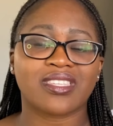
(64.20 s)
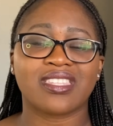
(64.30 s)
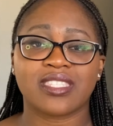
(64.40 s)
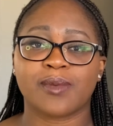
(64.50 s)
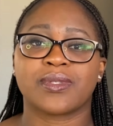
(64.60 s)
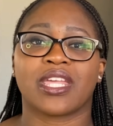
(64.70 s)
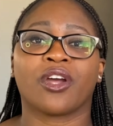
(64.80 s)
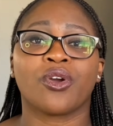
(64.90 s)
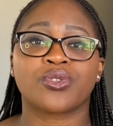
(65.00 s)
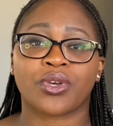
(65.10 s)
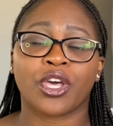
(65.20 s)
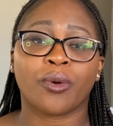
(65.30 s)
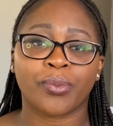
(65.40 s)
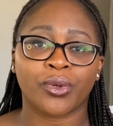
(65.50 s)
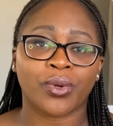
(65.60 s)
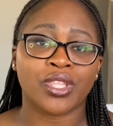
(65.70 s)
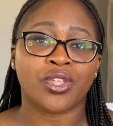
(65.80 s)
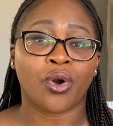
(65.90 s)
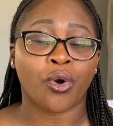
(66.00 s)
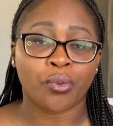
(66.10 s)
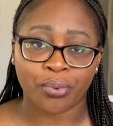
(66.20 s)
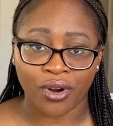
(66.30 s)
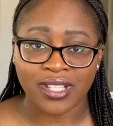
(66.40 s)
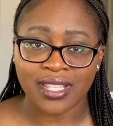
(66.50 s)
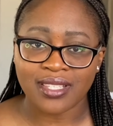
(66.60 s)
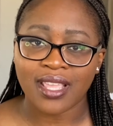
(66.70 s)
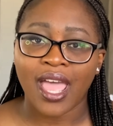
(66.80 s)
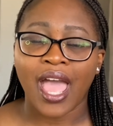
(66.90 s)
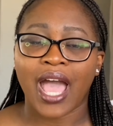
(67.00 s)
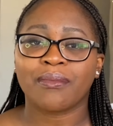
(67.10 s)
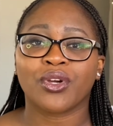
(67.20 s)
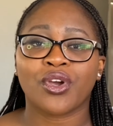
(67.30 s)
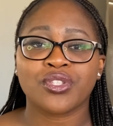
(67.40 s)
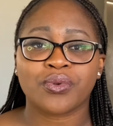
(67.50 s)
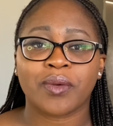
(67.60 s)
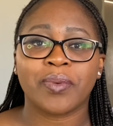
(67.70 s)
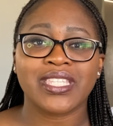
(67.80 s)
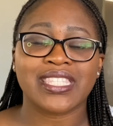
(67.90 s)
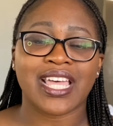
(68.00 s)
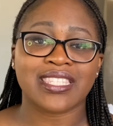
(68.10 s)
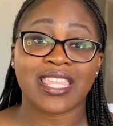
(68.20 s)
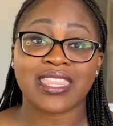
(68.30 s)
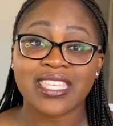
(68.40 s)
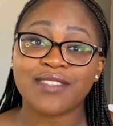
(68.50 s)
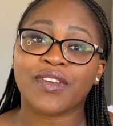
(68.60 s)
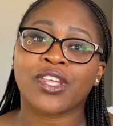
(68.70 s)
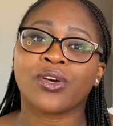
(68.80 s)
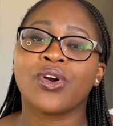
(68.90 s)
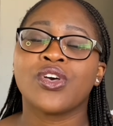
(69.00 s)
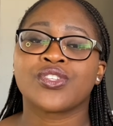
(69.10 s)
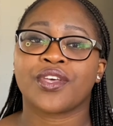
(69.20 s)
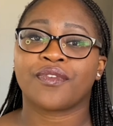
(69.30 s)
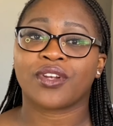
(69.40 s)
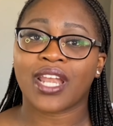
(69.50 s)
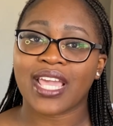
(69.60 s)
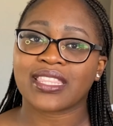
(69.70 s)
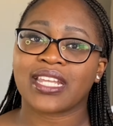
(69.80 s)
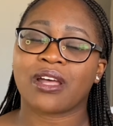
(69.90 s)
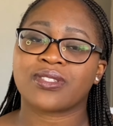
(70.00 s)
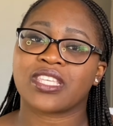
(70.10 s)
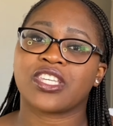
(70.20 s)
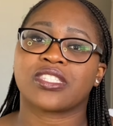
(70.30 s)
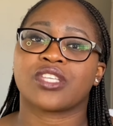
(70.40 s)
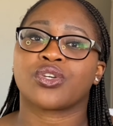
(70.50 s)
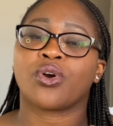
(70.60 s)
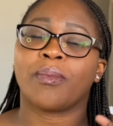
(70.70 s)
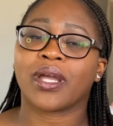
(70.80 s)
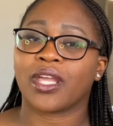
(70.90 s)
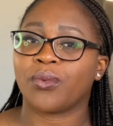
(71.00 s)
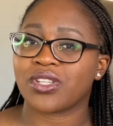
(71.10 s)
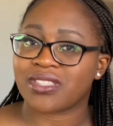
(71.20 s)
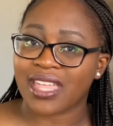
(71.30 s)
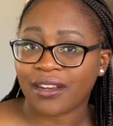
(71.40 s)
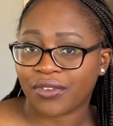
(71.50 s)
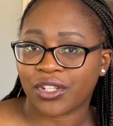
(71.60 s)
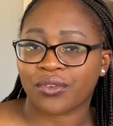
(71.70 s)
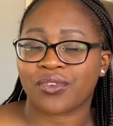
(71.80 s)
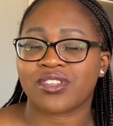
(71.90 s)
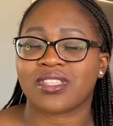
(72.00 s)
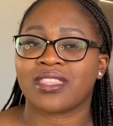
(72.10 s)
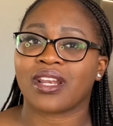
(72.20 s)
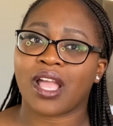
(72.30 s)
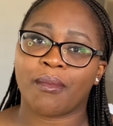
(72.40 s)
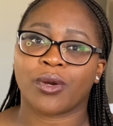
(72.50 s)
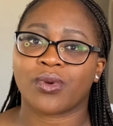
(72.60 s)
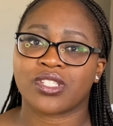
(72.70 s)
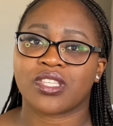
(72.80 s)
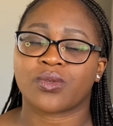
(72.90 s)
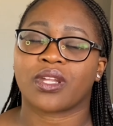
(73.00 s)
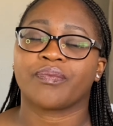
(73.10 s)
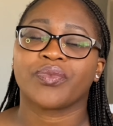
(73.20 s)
and tips that are going to help you in the whole process. I'm not going to repeat that in this video, so if you'd like that, I'd suggest that you go back and watch that video first and then come and watch this one.